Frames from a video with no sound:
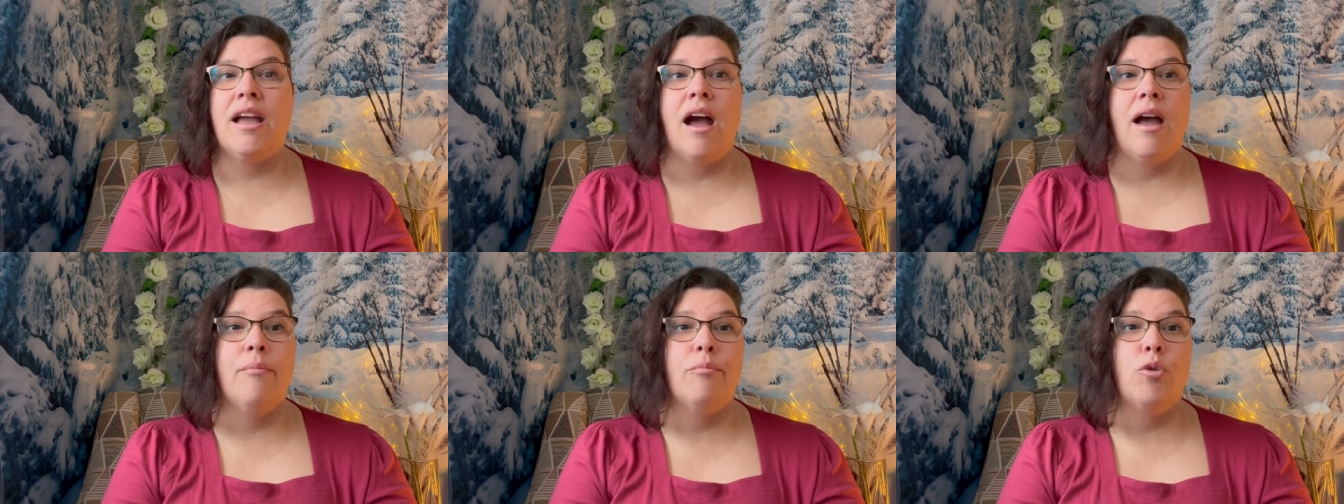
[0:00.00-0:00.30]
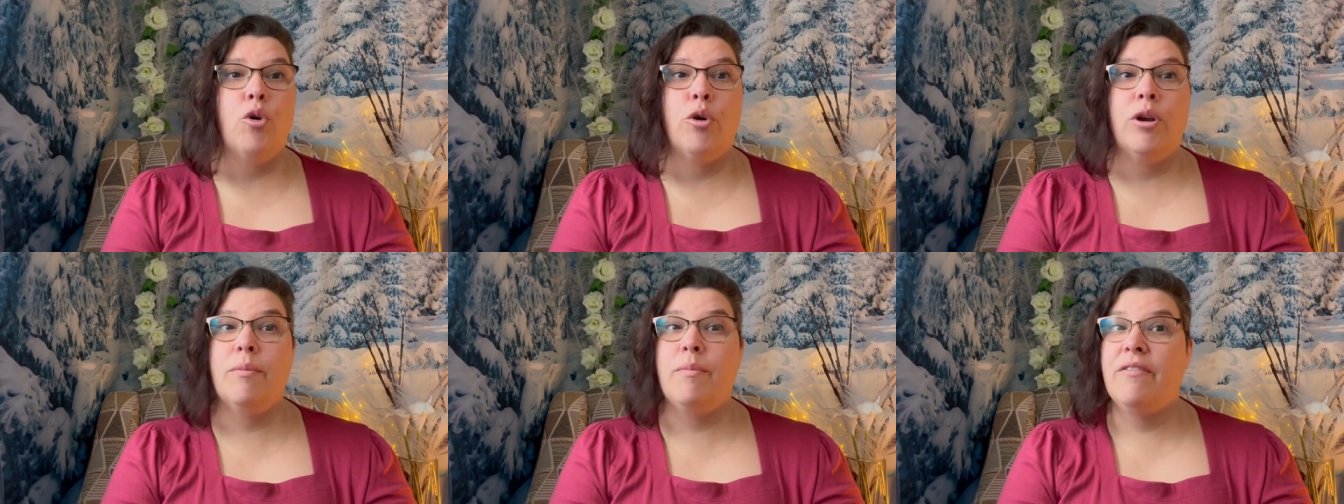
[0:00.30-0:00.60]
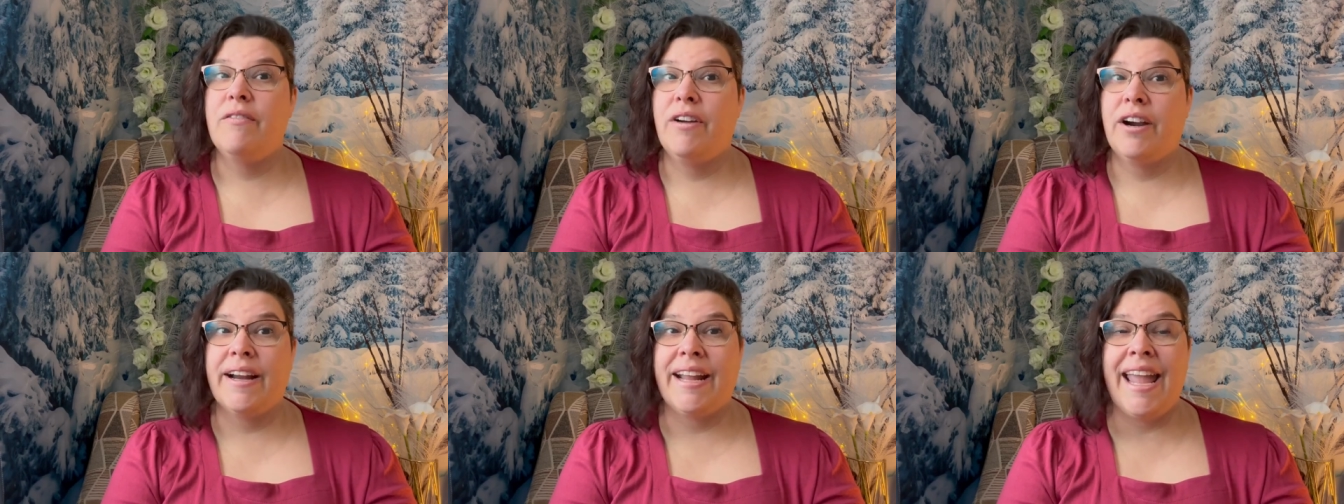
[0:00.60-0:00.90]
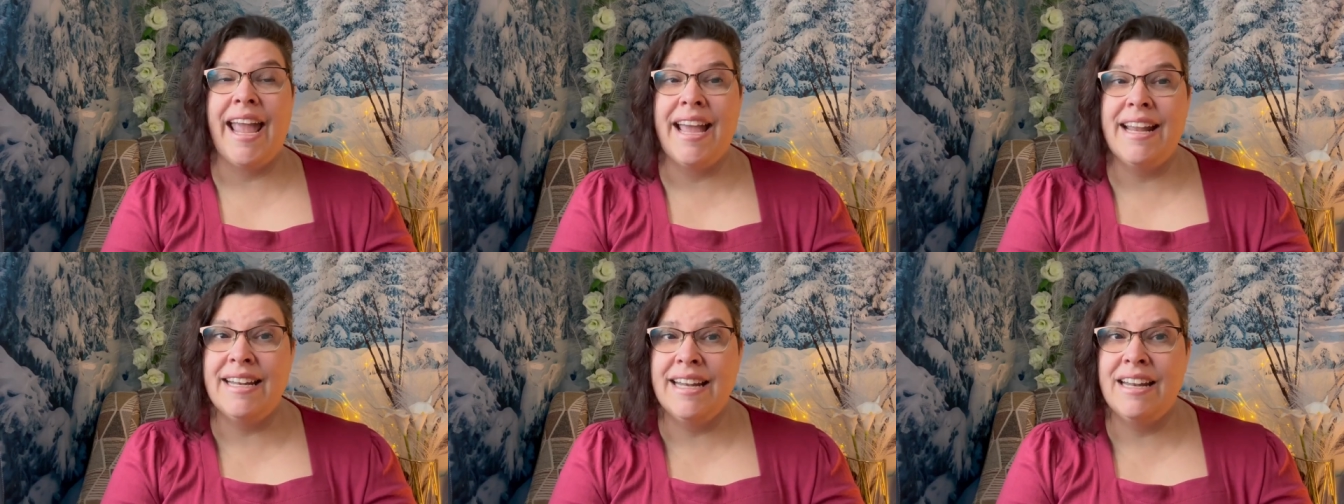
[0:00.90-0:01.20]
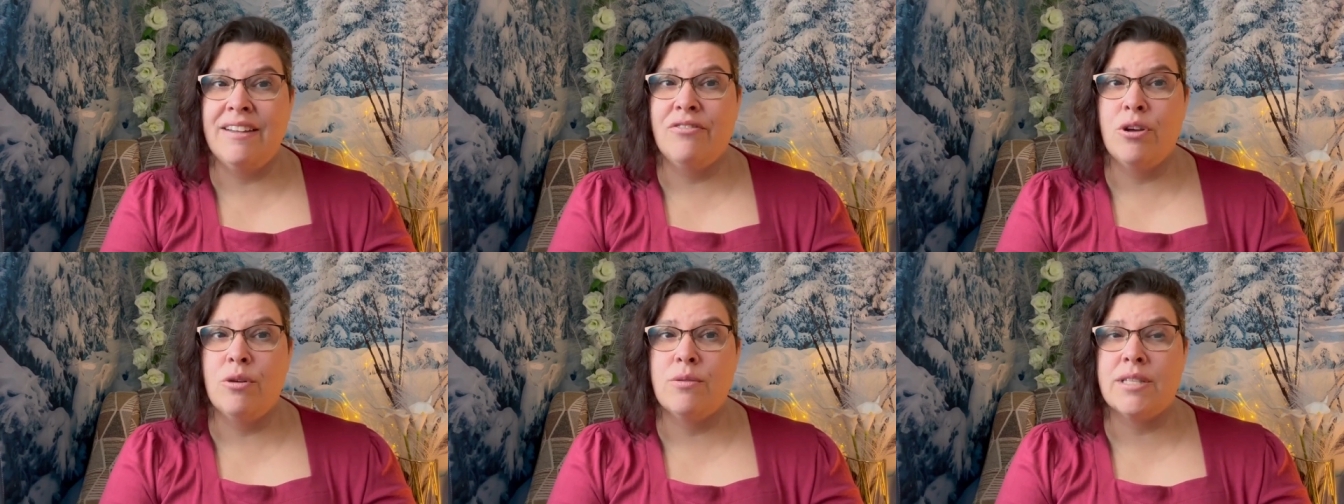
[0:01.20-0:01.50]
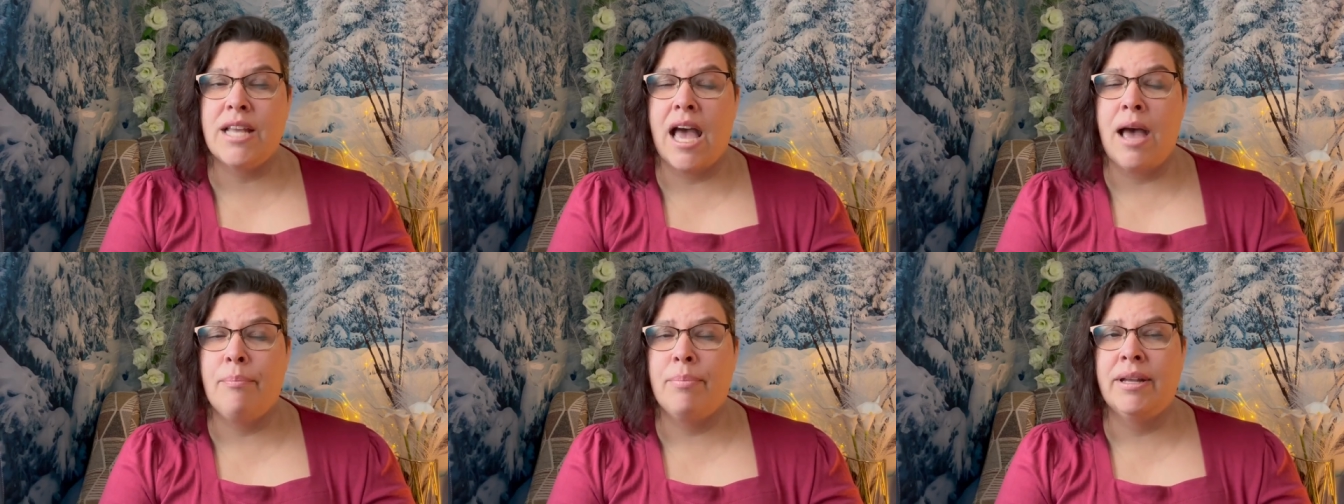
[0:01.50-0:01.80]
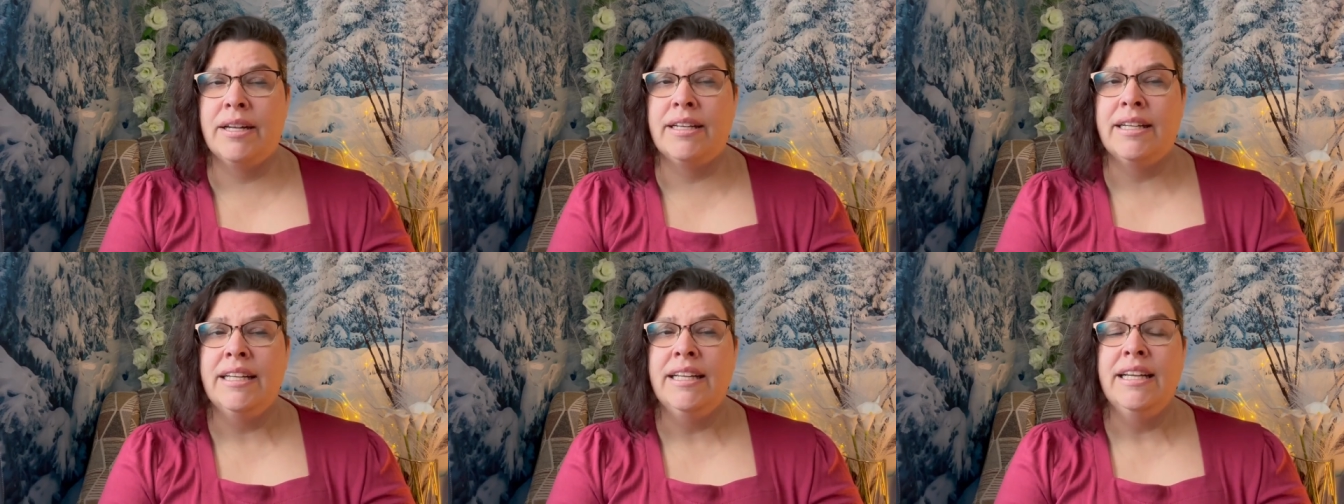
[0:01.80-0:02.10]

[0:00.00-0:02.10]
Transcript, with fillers: I'm going to be very candid if those happen.